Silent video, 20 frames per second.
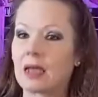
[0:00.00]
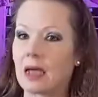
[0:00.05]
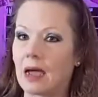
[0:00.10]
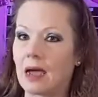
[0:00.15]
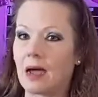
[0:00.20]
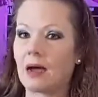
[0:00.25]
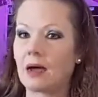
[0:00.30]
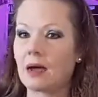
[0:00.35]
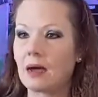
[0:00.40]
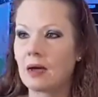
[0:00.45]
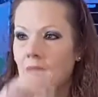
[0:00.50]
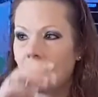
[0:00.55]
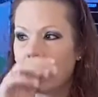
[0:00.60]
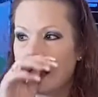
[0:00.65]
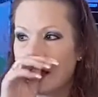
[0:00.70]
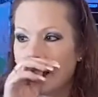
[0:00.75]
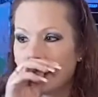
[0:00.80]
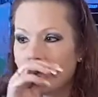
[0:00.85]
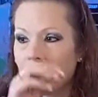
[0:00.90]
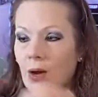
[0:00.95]
Yeah,
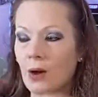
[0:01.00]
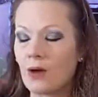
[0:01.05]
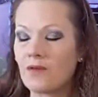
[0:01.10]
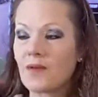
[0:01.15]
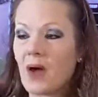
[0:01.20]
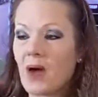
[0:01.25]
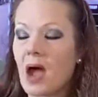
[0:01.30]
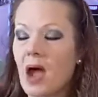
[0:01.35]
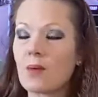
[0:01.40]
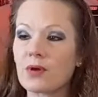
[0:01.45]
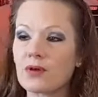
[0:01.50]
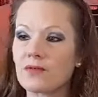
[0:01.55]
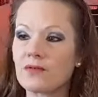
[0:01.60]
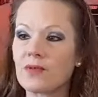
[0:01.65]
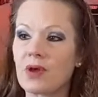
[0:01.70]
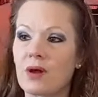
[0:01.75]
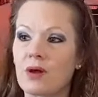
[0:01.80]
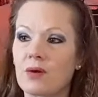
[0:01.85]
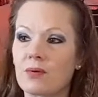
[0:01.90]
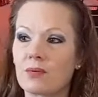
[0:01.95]
if I would have
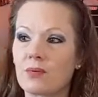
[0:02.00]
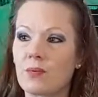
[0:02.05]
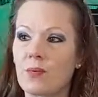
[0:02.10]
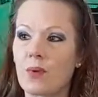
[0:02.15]
known